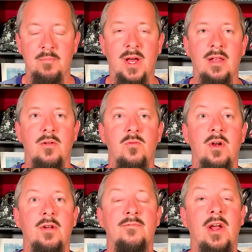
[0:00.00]
but
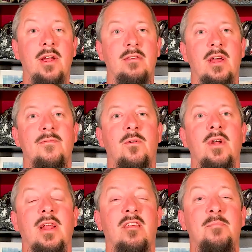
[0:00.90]
we're very excited for
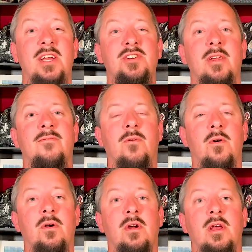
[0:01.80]
it, and especially
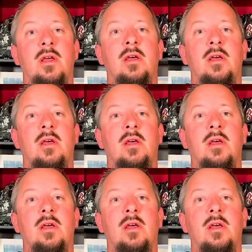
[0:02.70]
for